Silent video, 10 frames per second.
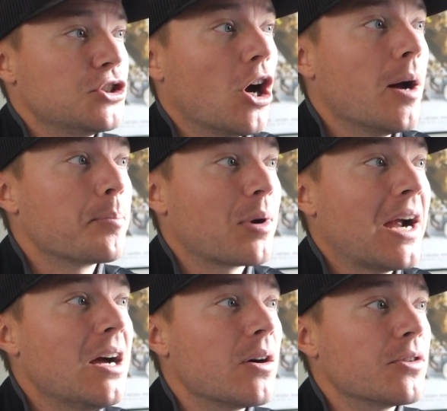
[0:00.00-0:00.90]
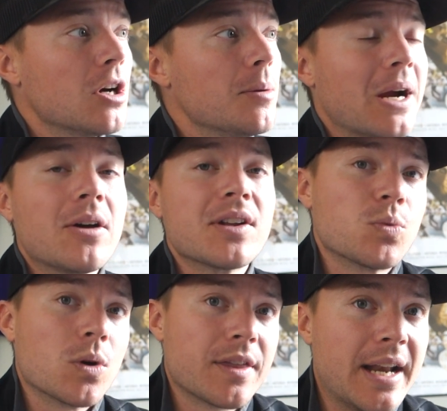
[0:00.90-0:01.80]
John Brown is
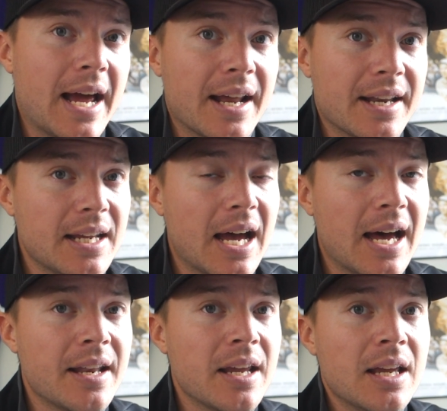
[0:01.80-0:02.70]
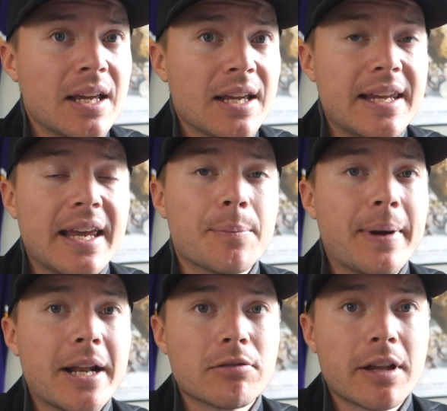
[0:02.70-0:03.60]
worth an ad. He had a
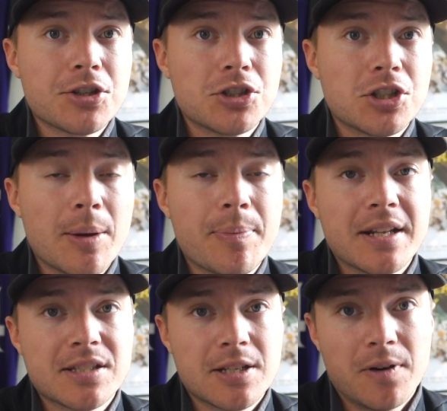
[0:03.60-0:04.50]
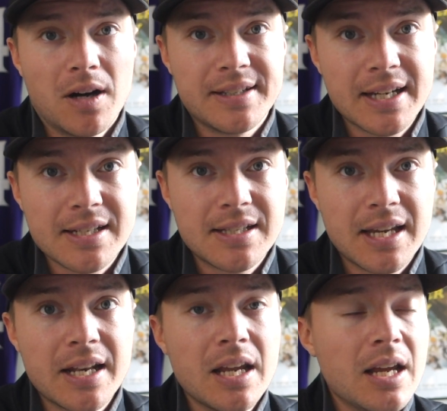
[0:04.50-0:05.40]
better relationship than Stephon Diggs
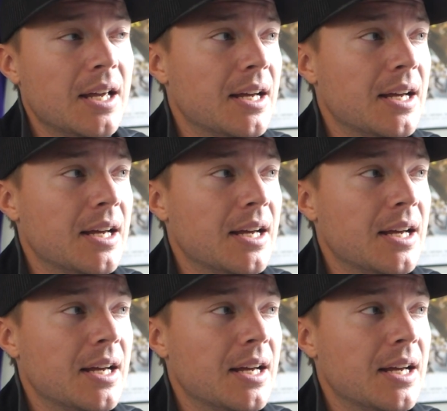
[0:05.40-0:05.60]
did.